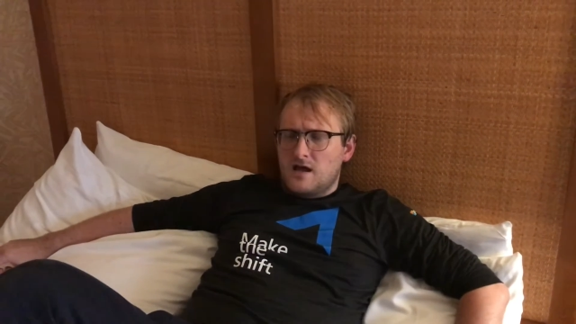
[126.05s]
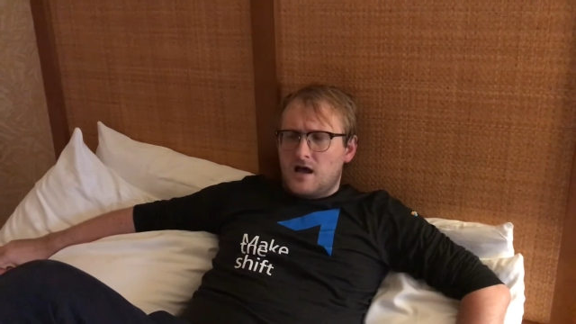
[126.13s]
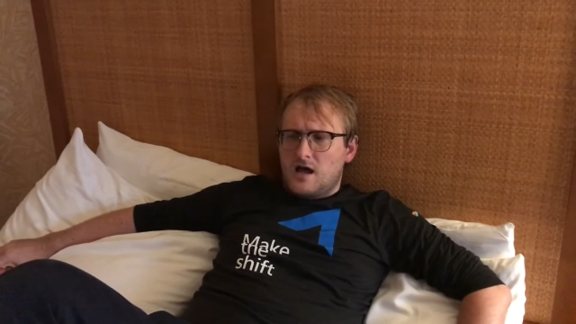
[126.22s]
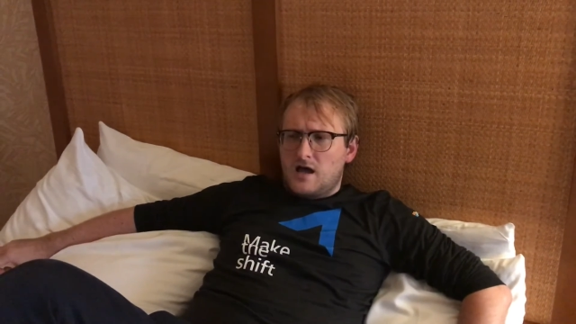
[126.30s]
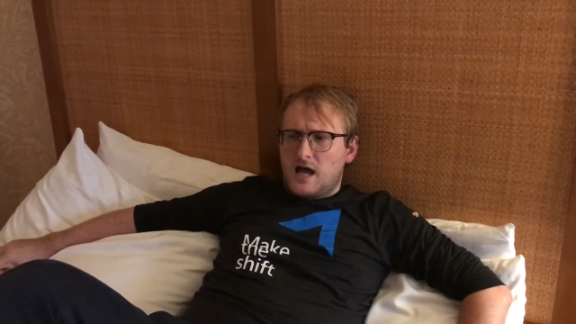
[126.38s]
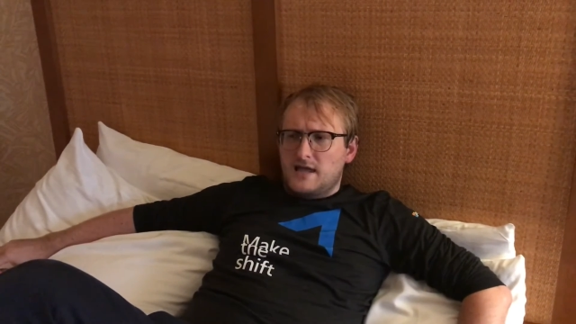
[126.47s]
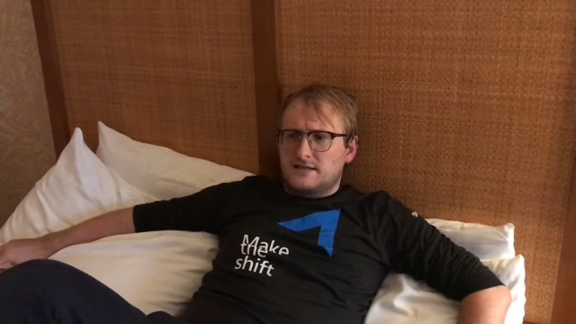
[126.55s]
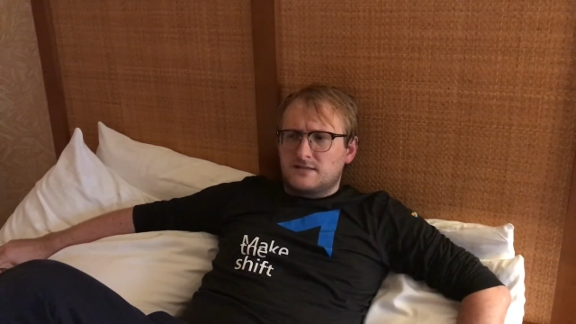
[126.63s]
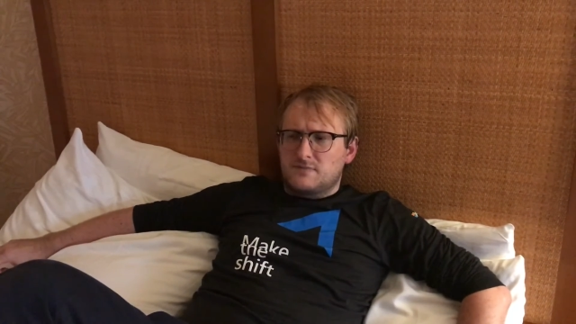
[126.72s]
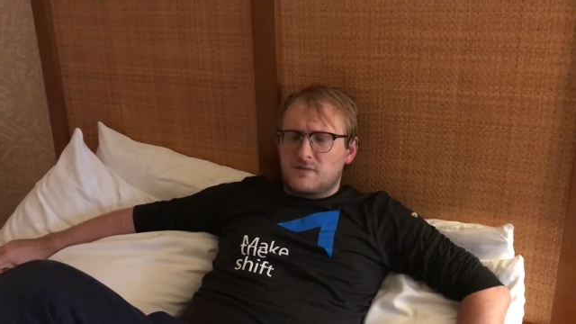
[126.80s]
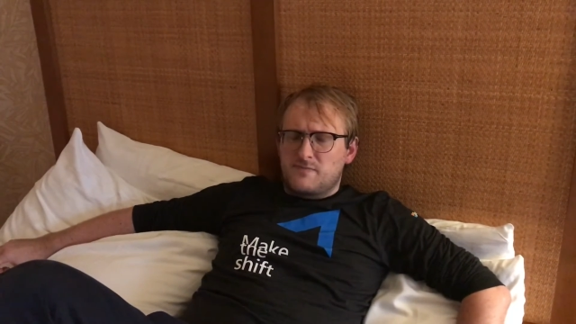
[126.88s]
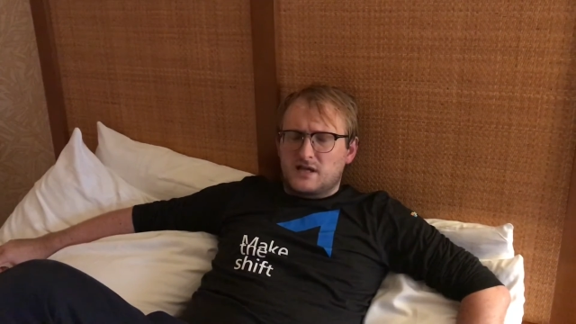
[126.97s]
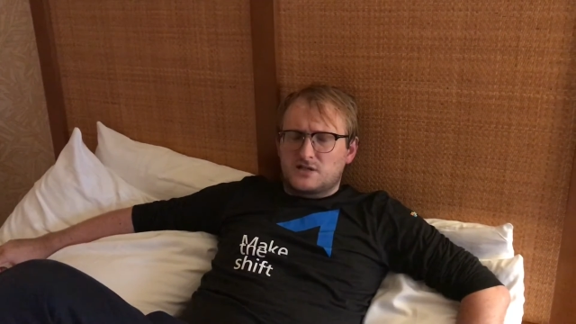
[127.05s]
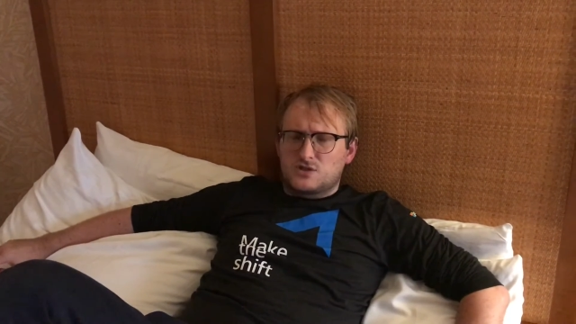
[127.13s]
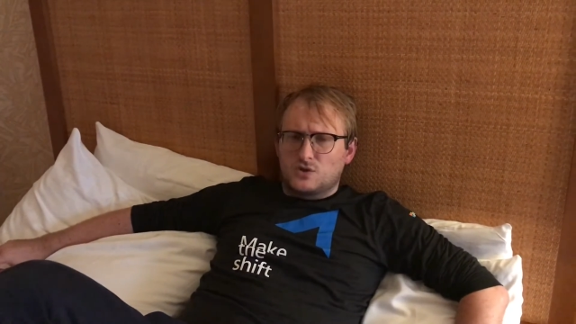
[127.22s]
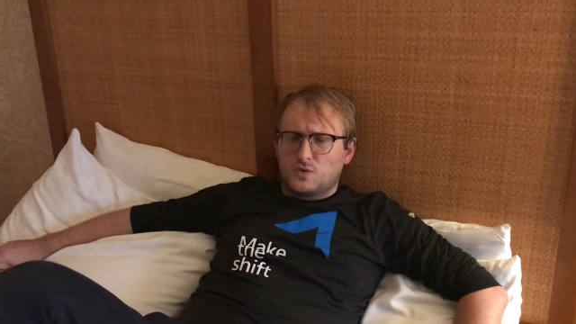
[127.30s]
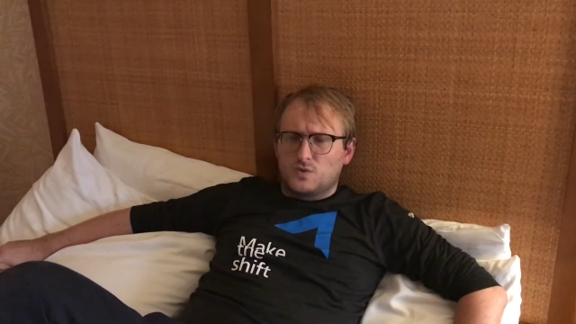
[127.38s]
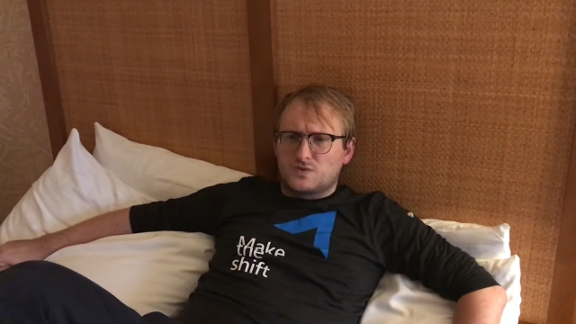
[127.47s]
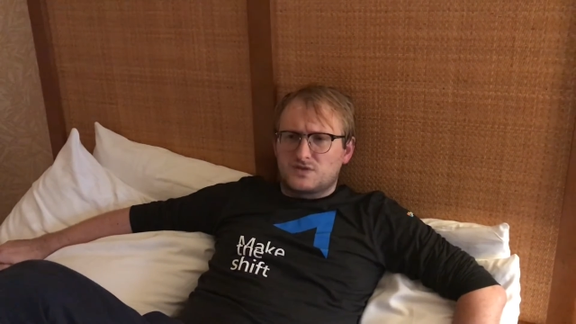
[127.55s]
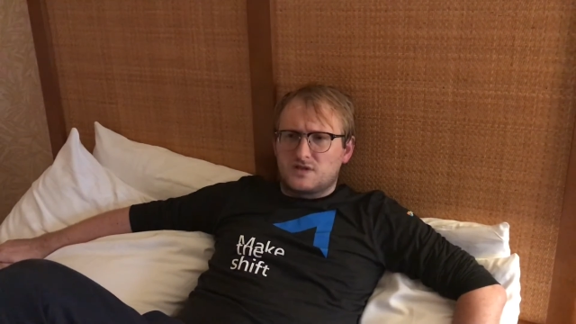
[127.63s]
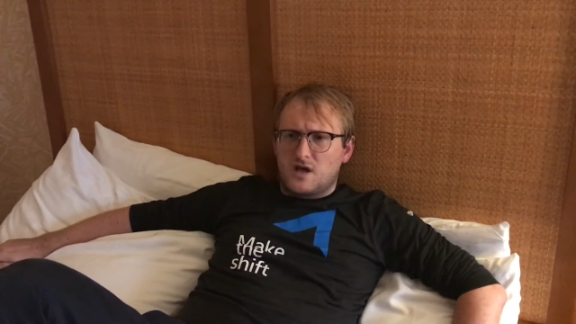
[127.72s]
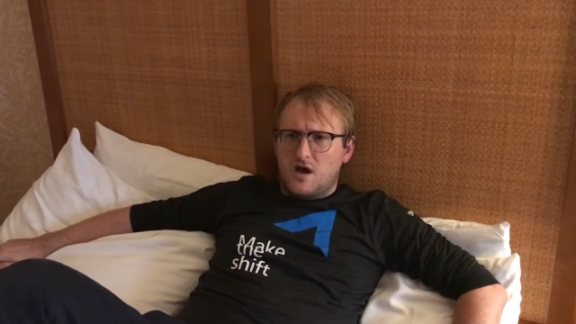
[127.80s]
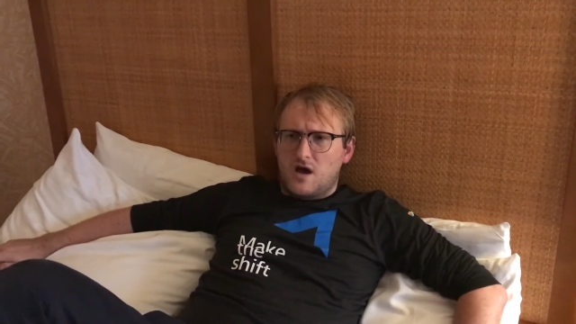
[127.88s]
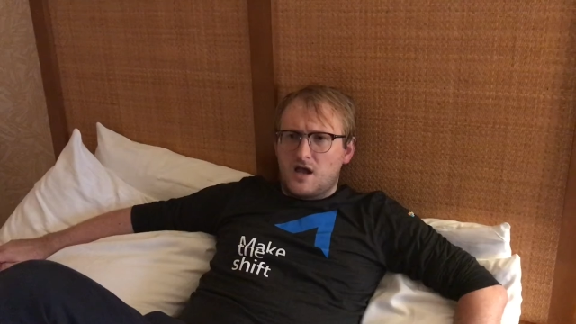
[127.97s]
And some of the big tools
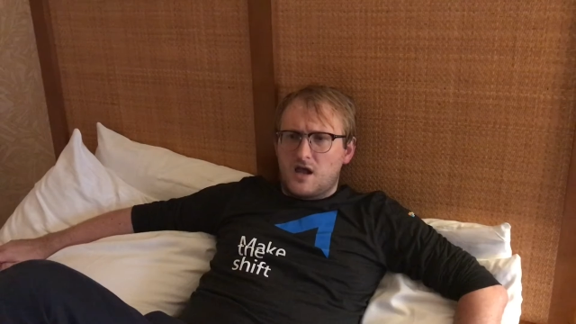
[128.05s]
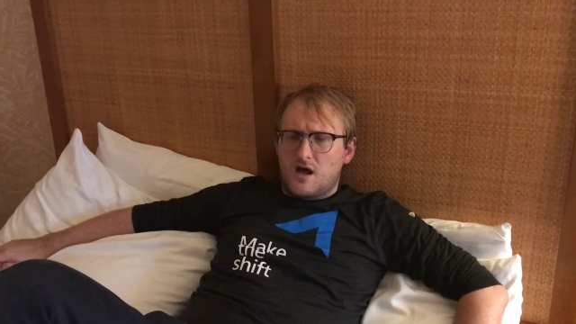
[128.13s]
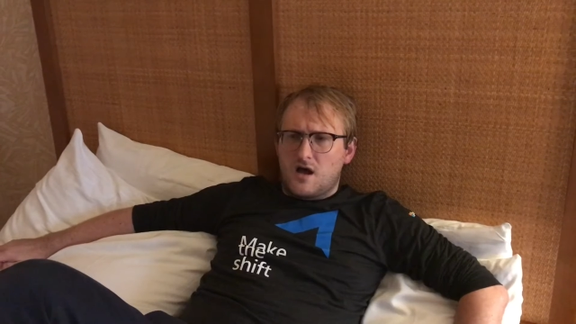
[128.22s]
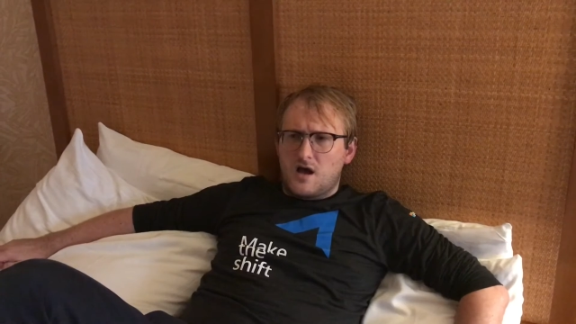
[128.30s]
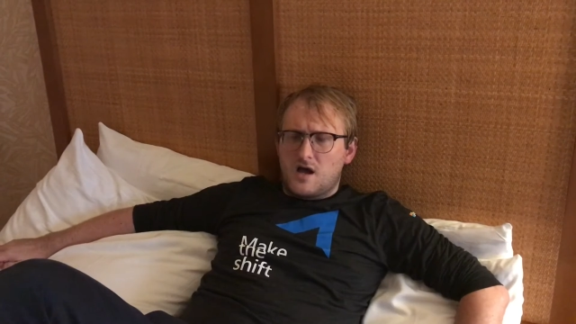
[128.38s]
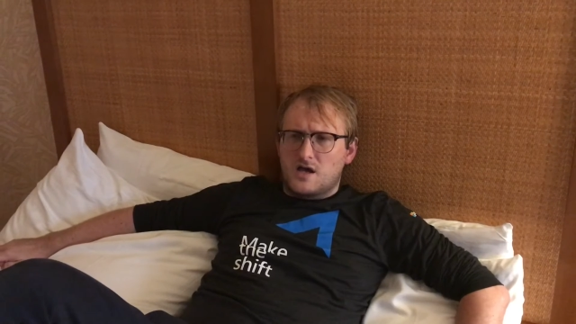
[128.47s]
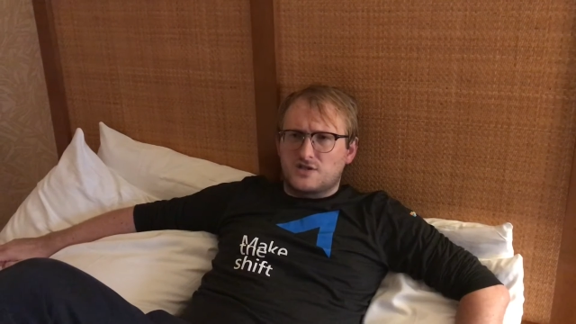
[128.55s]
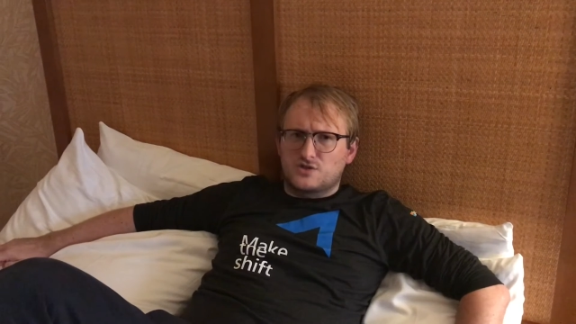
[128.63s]
that I